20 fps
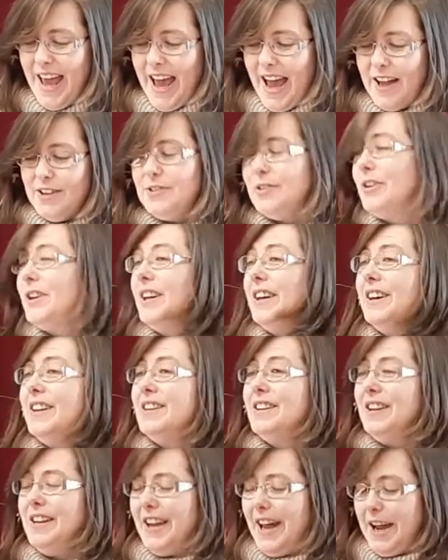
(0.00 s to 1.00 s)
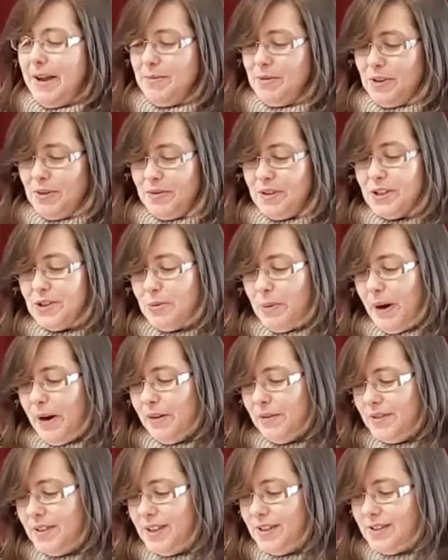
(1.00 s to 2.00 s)
And so here are the names of the
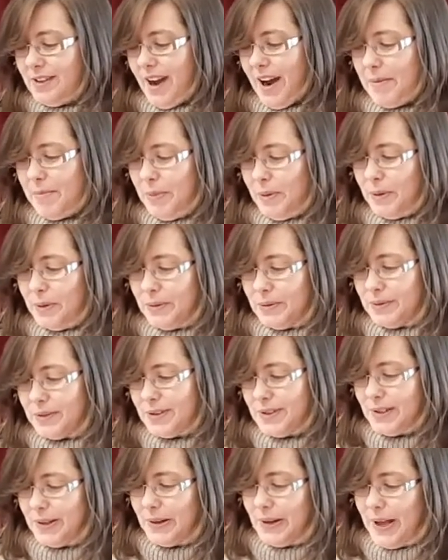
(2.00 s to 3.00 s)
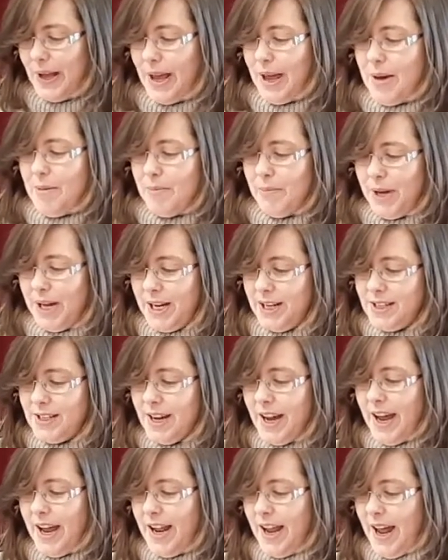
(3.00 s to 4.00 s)
12 disciples:
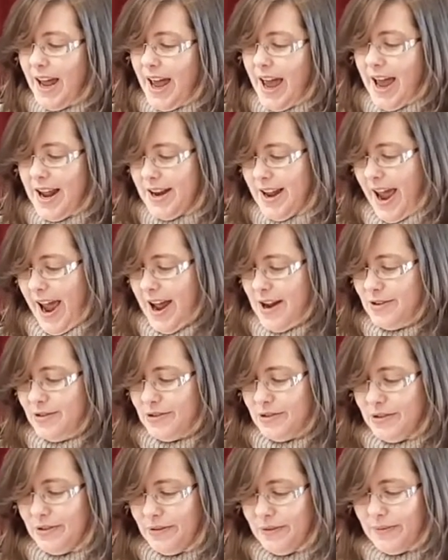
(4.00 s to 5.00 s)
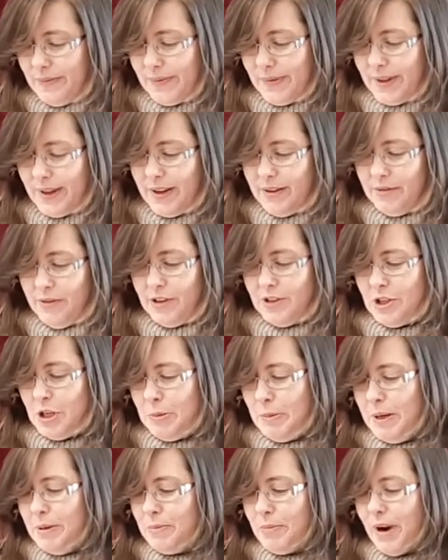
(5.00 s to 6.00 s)
Peter and Andrew,
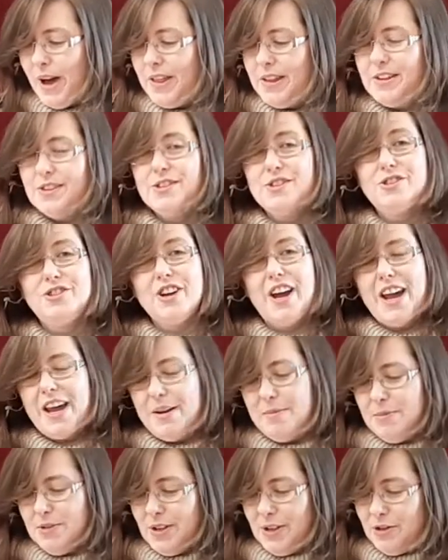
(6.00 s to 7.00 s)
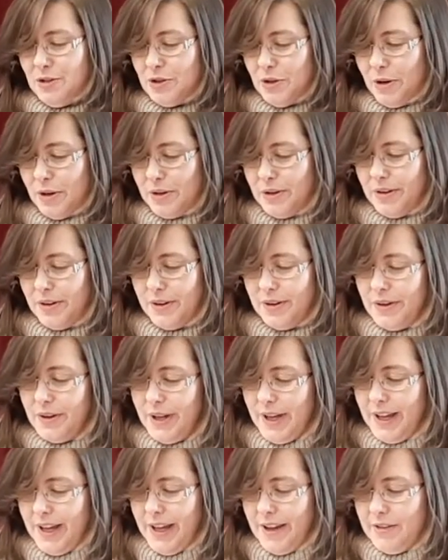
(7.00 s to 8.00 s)
fisherman brothers James and John,
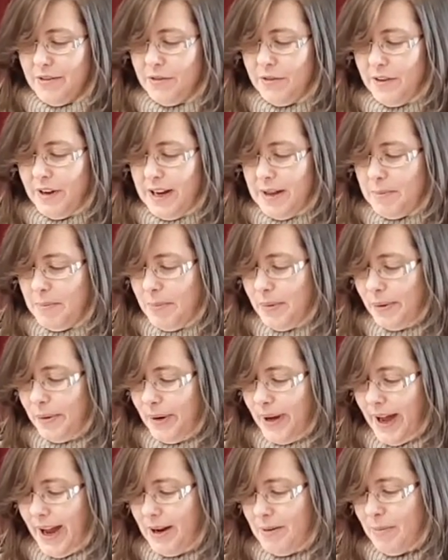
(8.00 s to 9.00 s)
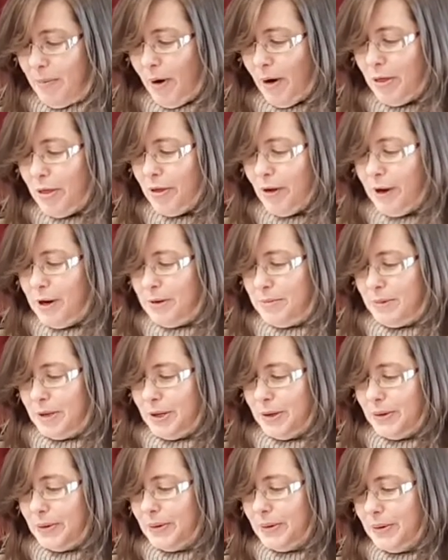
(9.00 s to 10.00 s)
Philip and
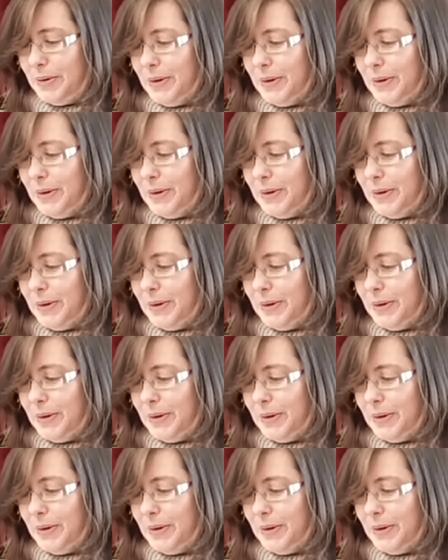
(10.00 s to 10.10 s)
Bartholomew,